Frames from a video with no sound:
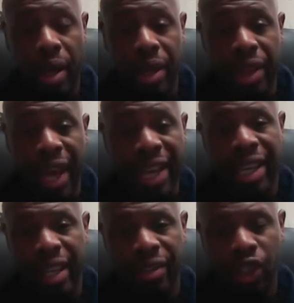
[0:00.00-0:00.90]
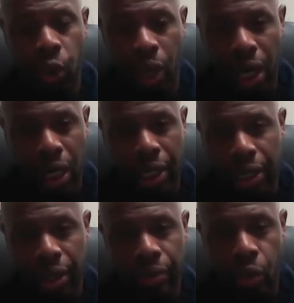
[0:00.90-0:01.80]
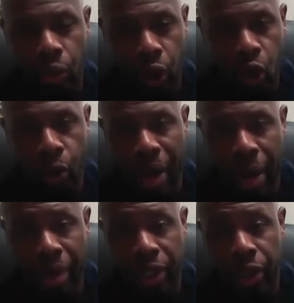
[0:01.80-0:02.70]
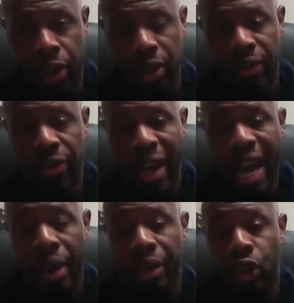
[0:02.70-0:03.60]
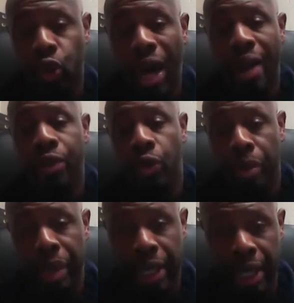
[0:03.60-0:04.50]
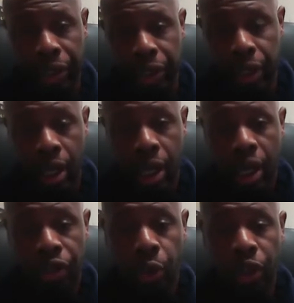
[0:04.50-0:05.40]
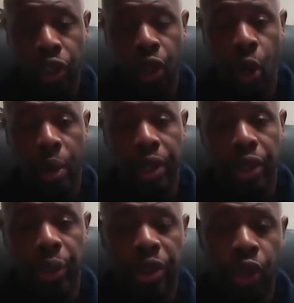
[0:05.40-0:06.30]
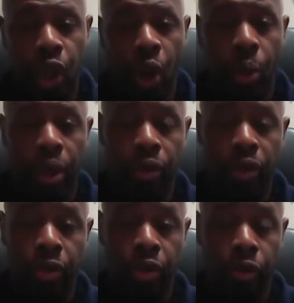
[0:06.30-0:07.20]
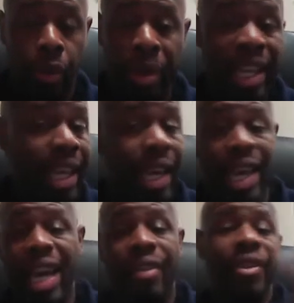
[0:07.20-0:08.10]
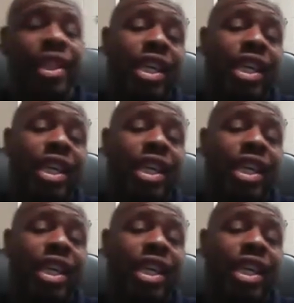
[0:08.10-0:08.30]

that gives you a clear roadmap in terms of how to drive your remediation. So what you don't want to do is you don't want to remediate everything